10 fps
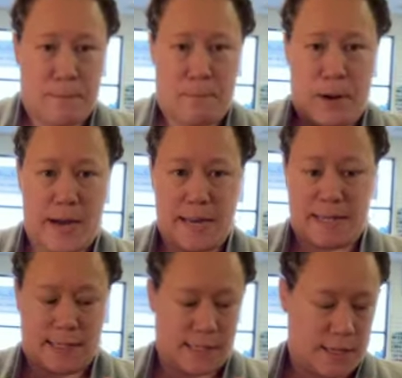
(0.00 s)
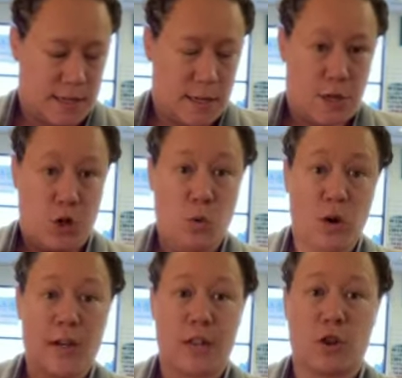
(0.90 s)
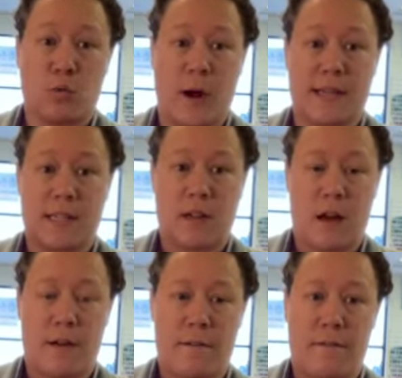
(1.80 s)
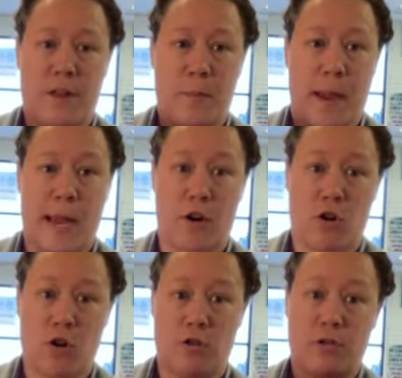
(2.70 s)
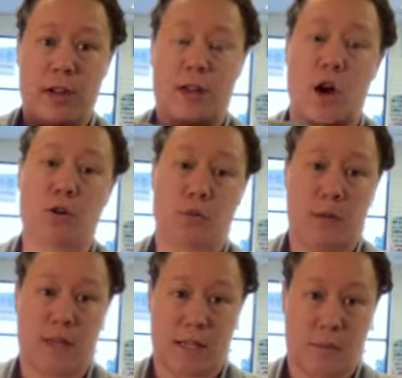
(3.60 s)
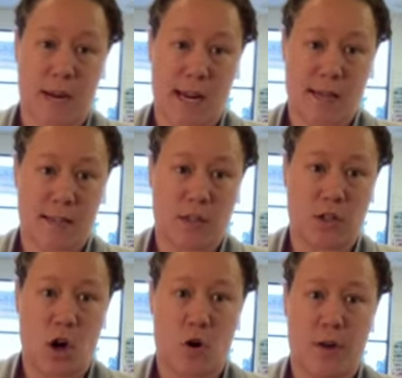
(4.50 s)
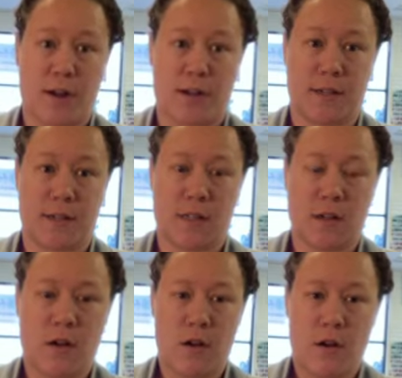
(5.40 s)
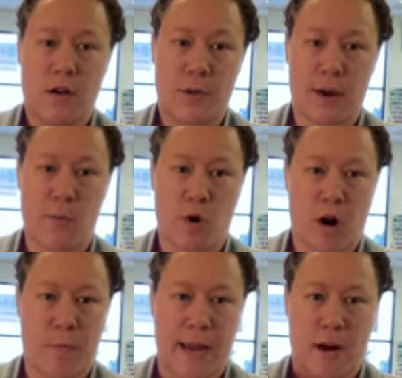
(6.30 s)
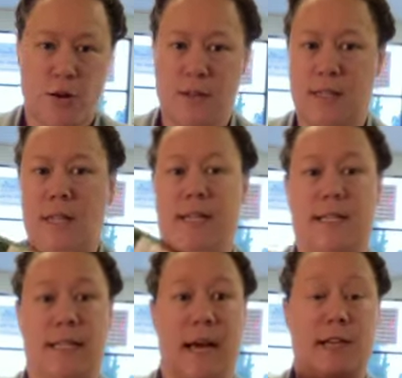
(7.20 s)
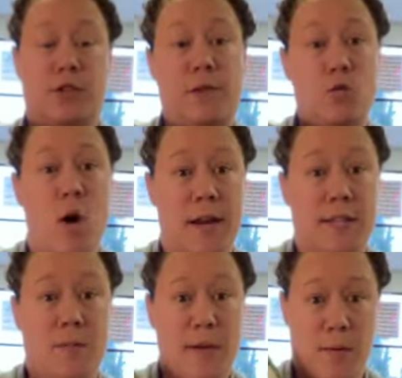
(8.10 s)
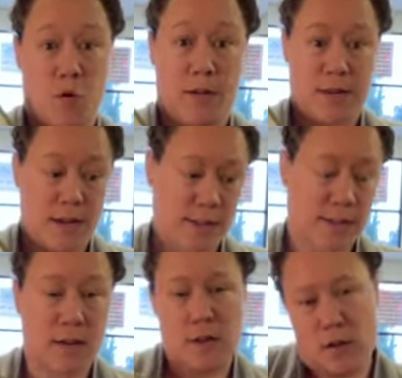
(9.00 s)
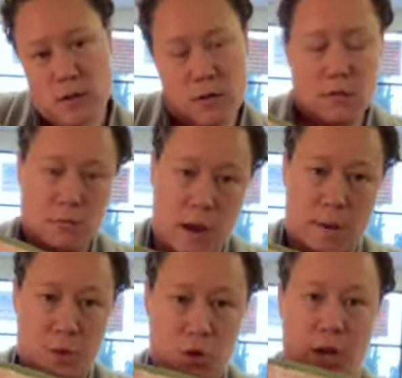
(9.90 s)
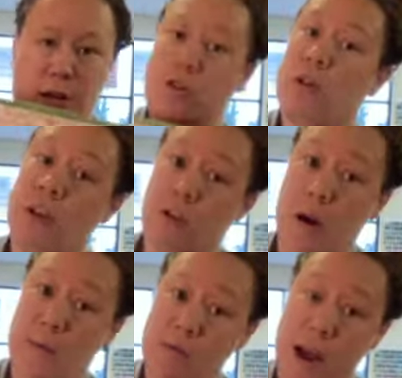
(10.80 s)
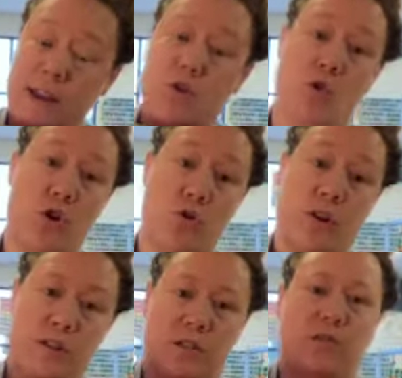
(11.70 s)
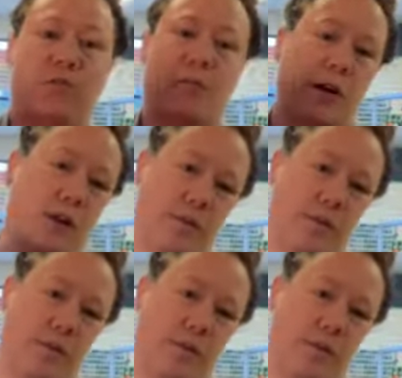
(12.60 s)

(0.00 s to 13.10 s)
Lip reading: but you will get the rest of the panel that goes with this piece. So there's 3 more panels this size. So if you wanted to make more of these, you could either come and rent, or you could do them on your